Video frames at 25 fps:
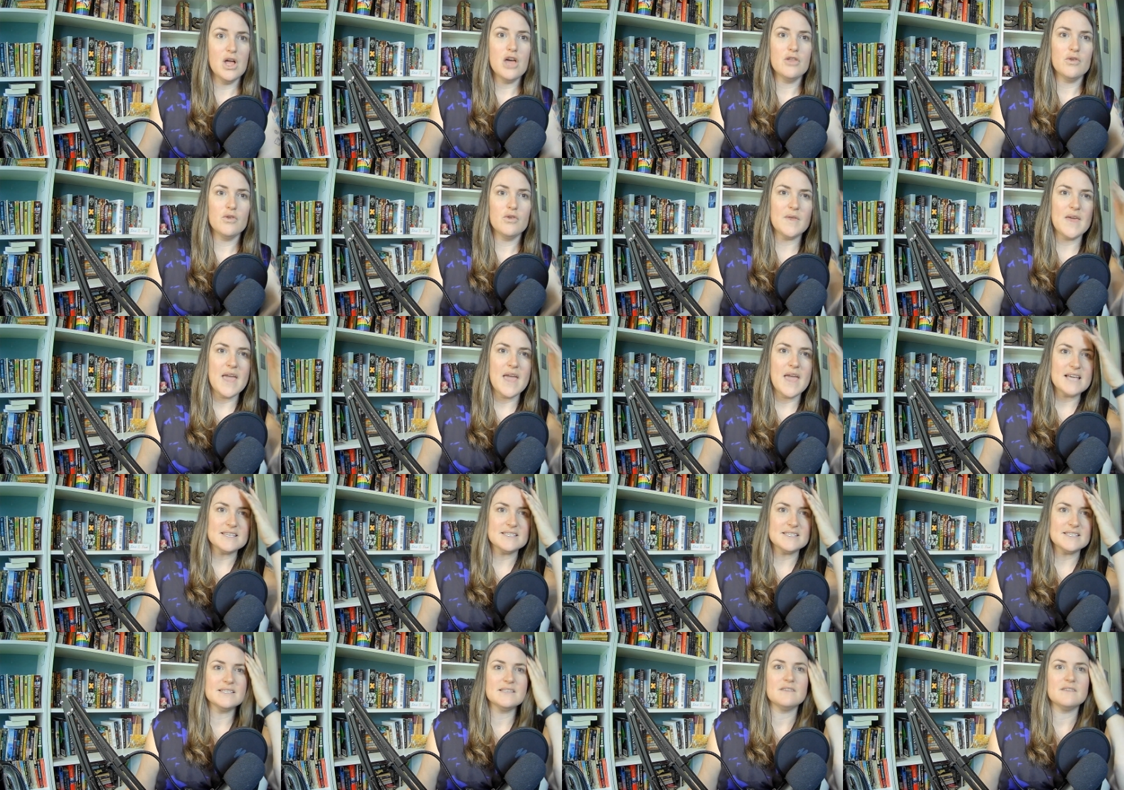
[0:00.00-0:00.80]
though the
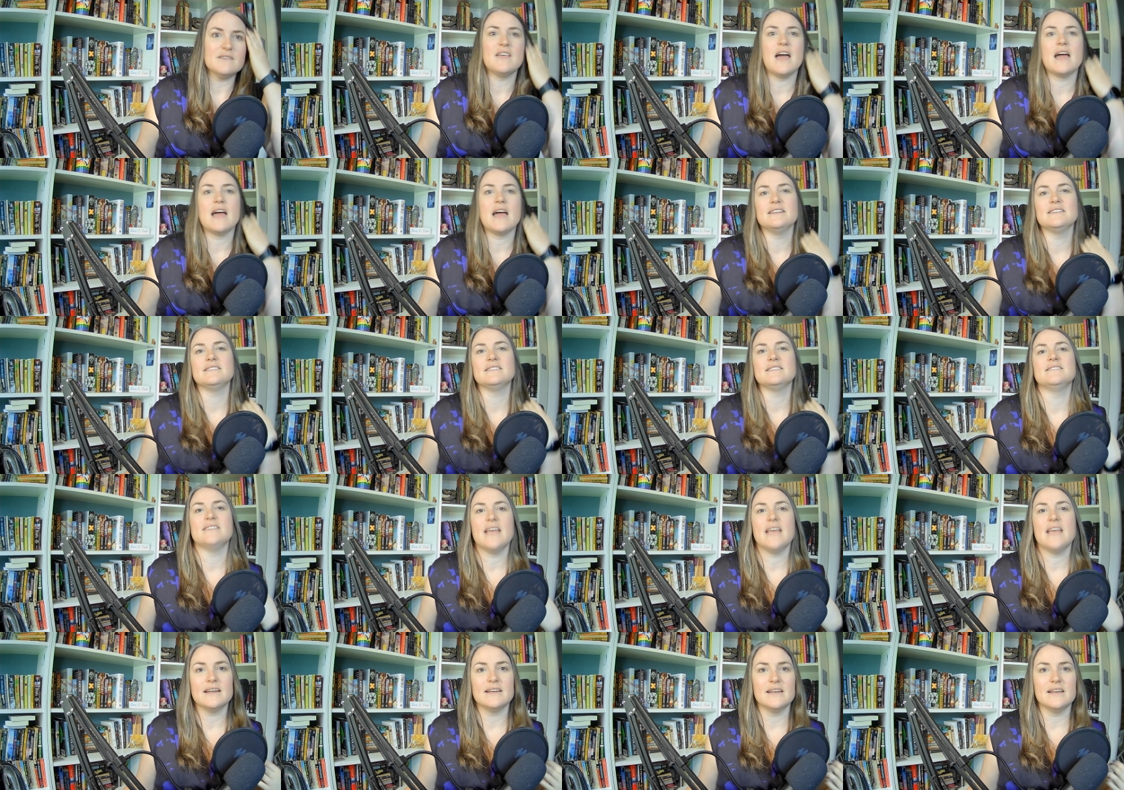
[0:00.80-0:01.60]
essence of that
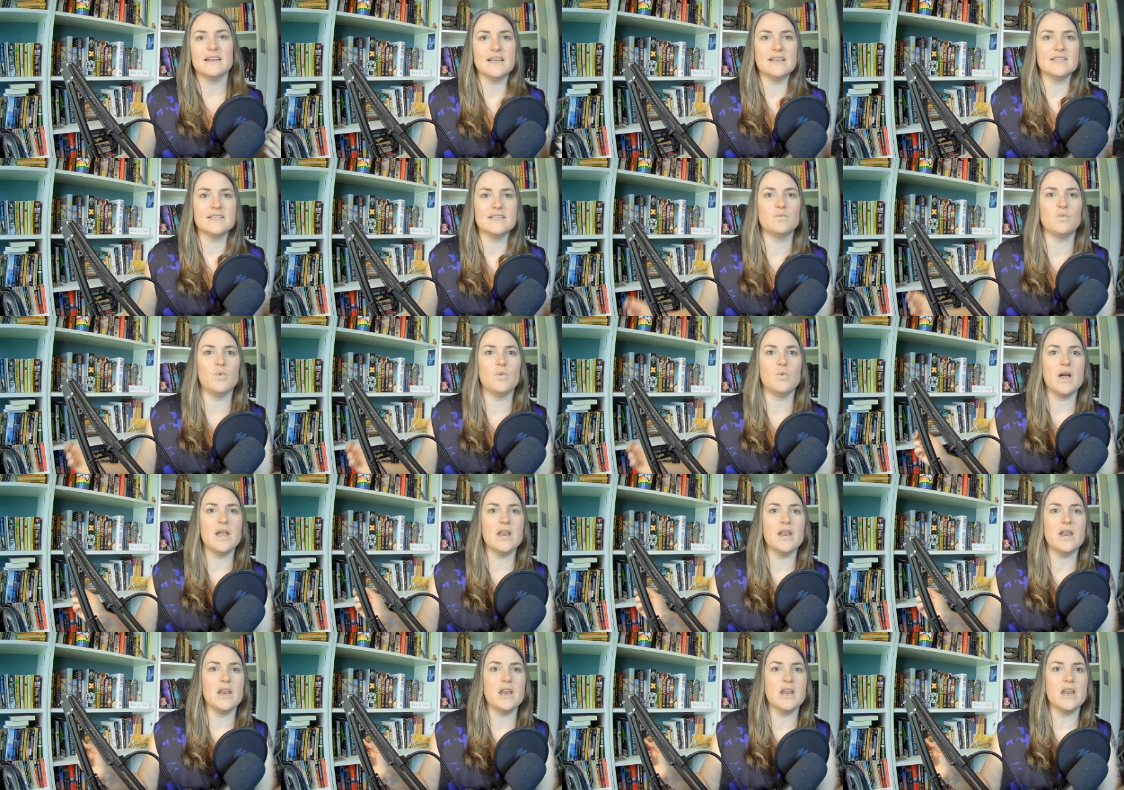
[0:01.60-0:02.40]
insanity is
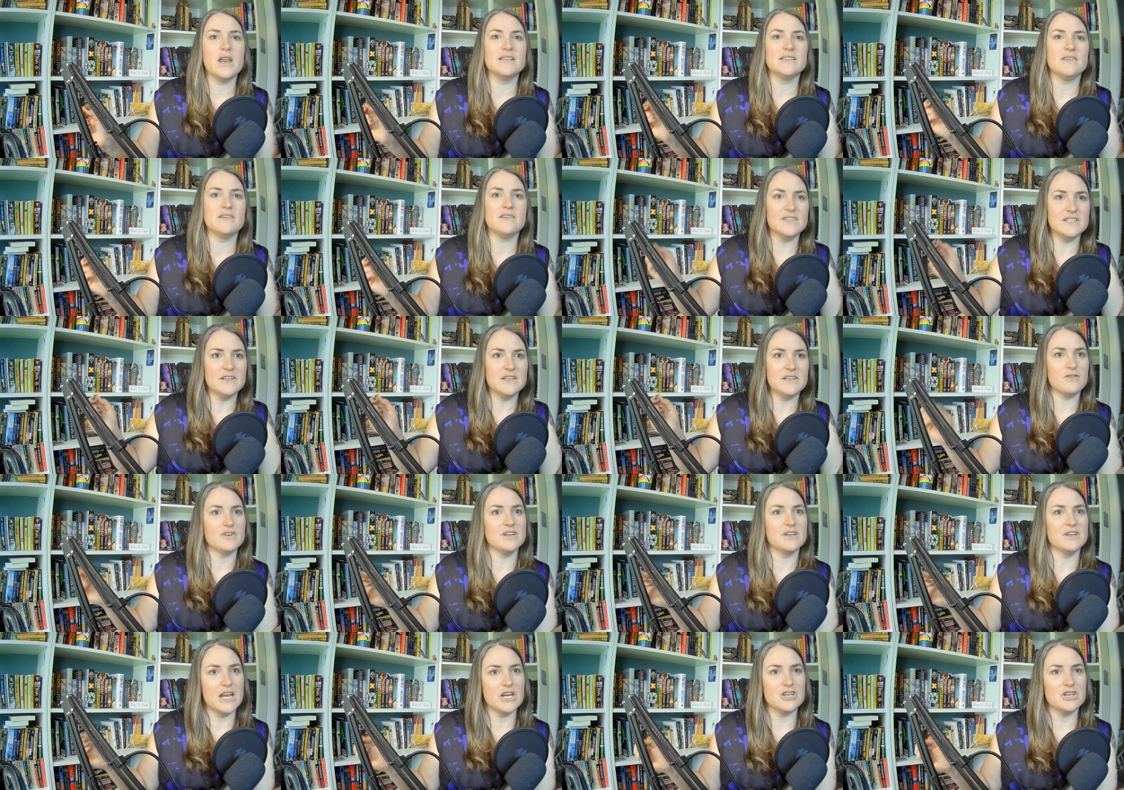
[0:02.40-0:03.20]
what is of a
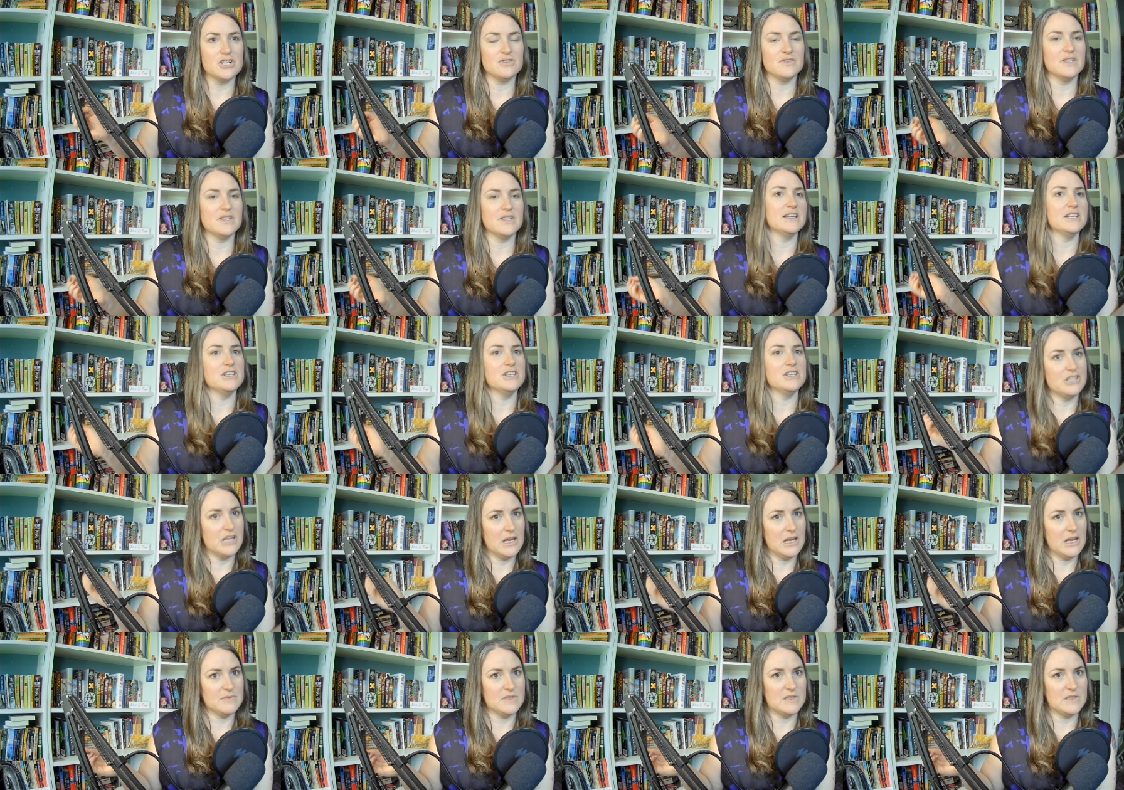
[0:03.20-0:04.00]
different nature than in
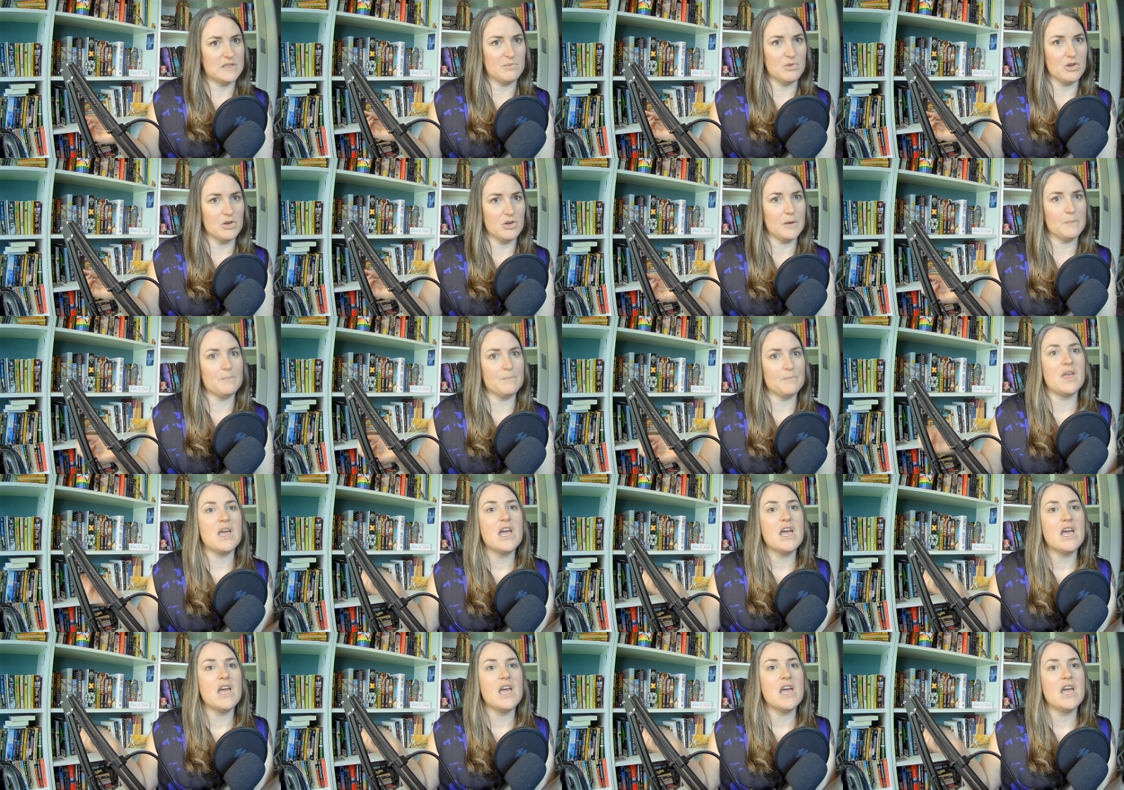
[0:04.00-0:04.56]
James's book.